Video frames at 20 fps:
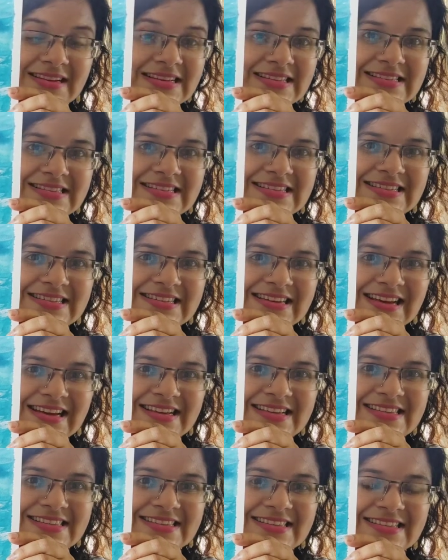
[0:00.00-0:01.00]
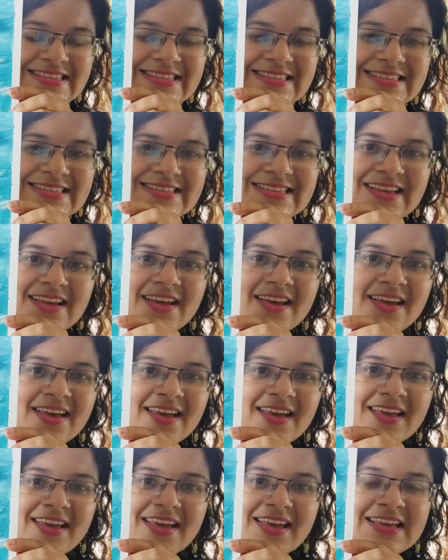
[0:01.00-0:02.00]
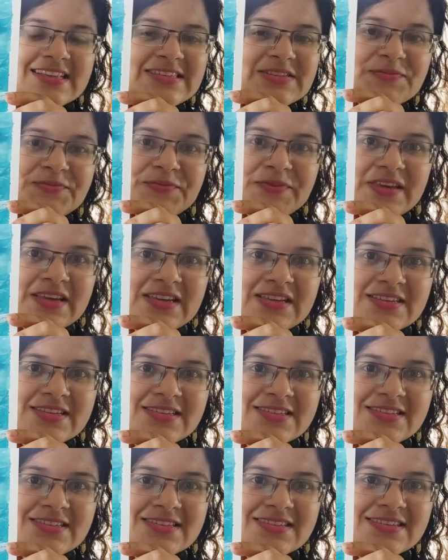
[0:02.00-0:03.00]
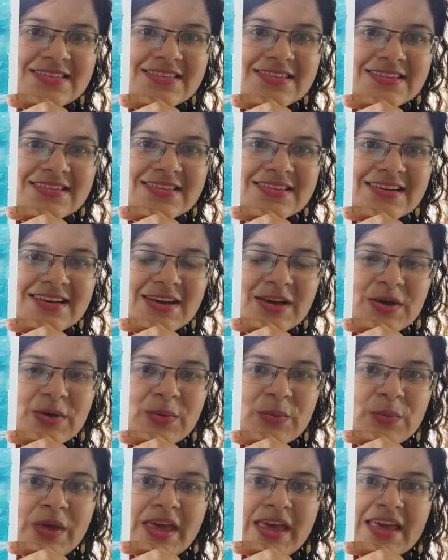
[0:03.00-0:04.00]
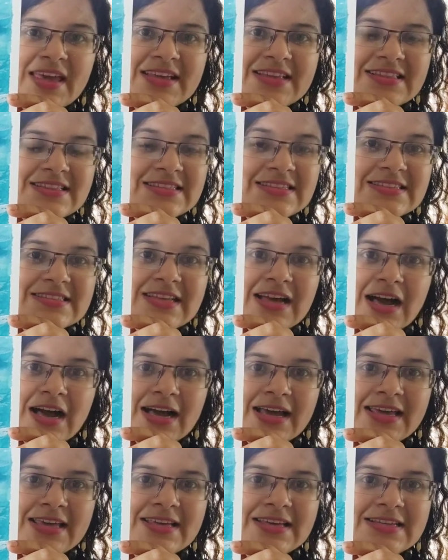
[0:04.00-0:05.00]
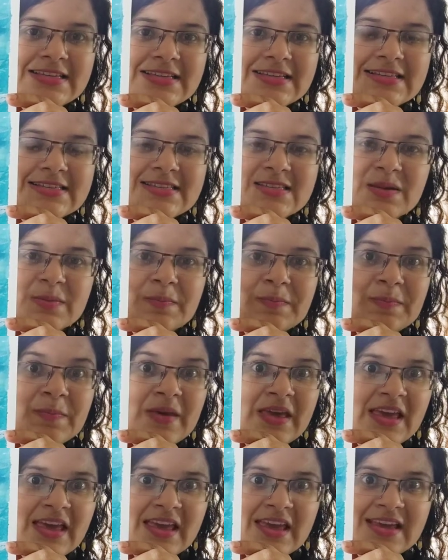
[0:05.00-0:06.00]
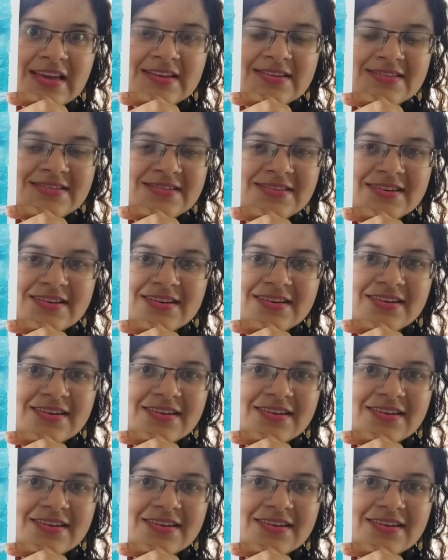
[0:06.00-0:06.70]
Isn't it nice? It's, it's a field where the sky is the main